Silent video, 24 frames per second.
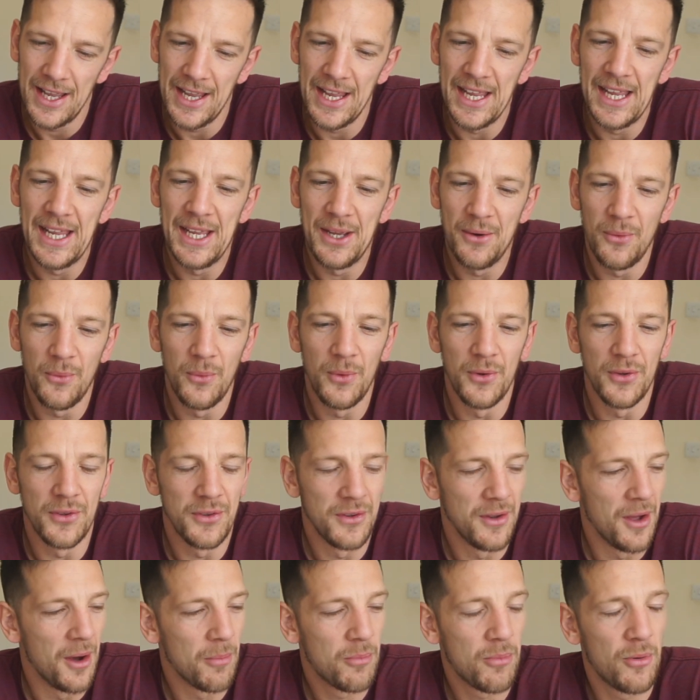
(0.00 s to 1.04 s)
It was
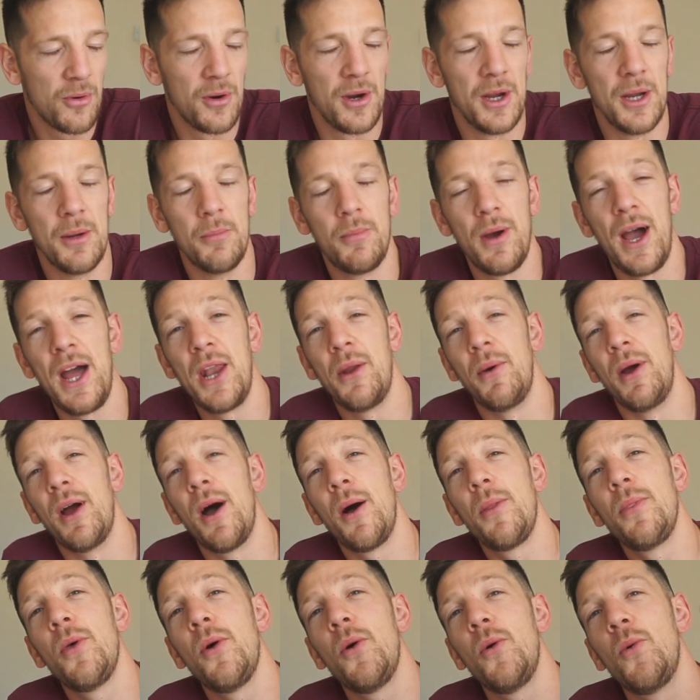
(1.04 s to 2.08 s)
not pretty. But anyway,
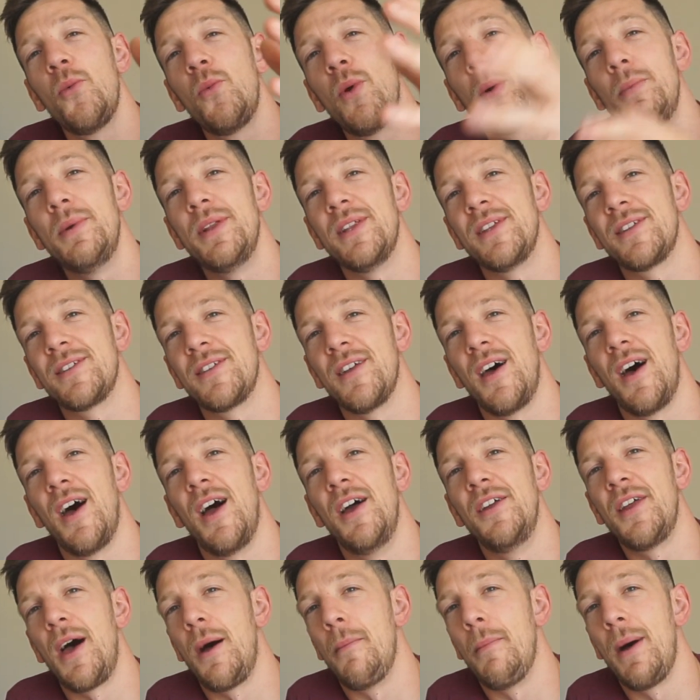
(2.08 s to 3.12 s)
on the women's
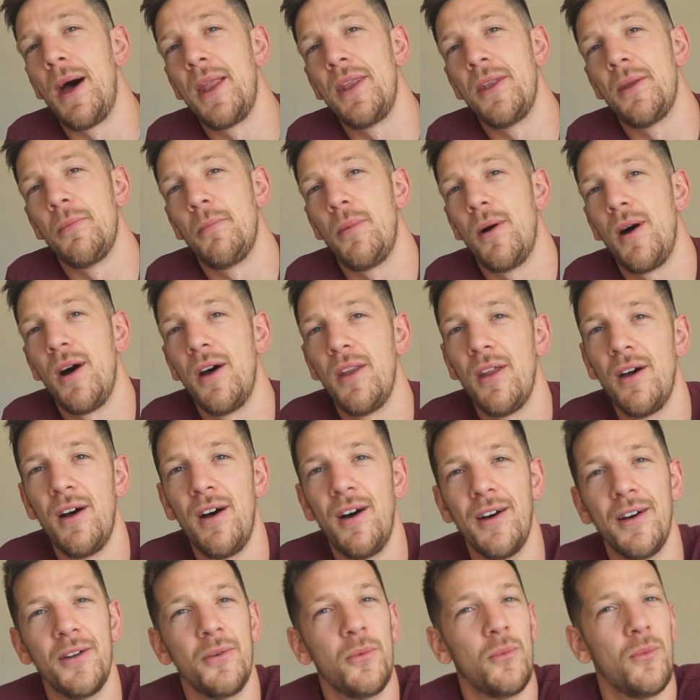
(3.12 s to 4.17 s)
side, Amanda
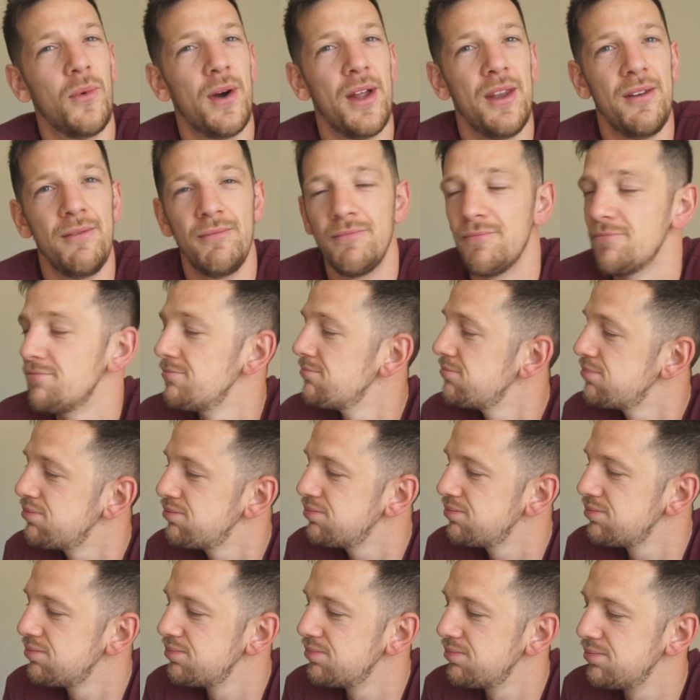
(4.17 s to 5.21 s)
Barnhart went,
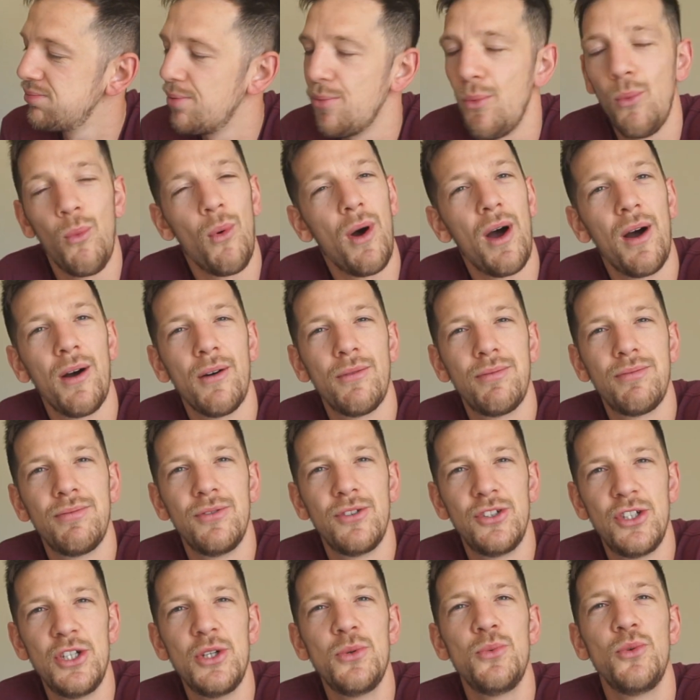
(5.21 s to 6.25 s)
wow,
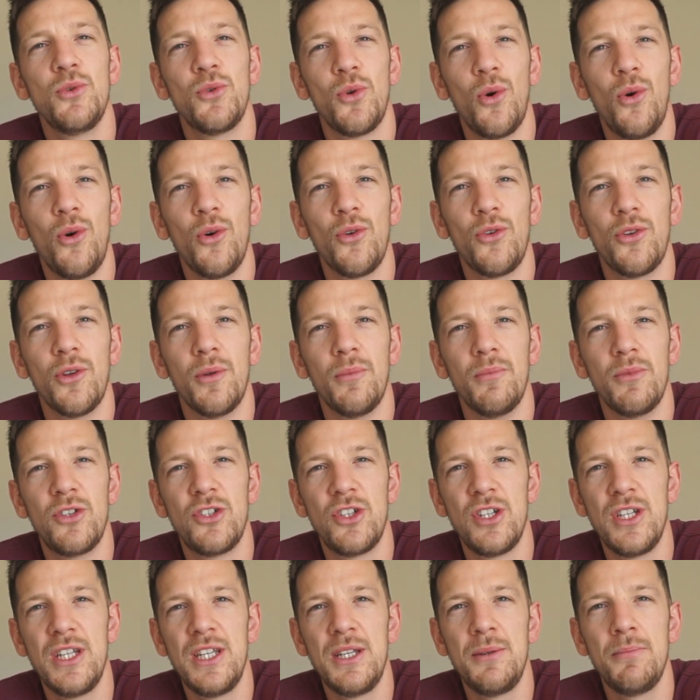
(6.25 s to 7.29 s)
she was awesome.
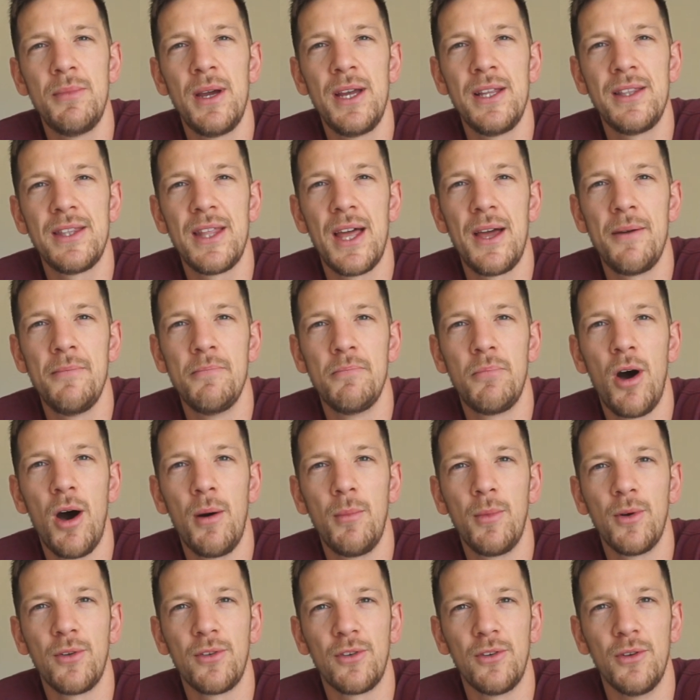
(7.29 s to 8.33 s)
She made them bar
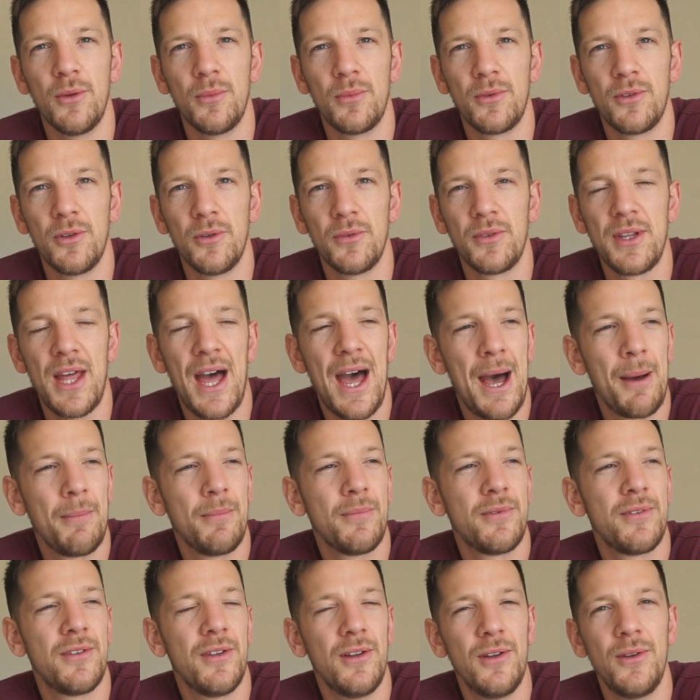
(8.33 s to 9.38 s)
muscle ups
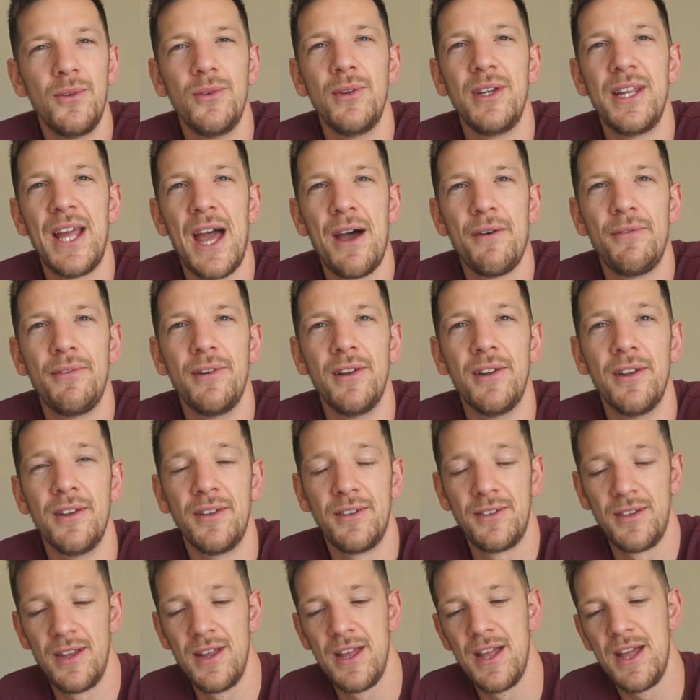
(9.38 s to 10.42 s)
absolutely
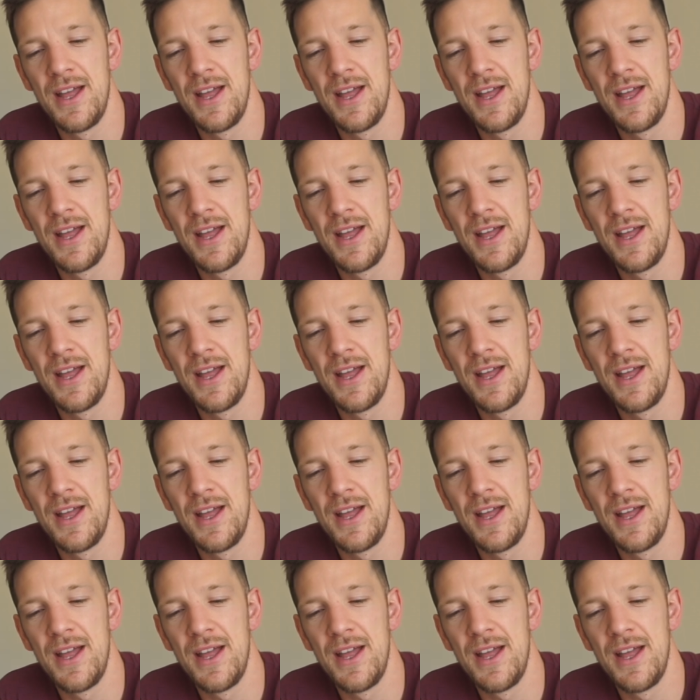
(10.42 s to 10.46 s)
effortless.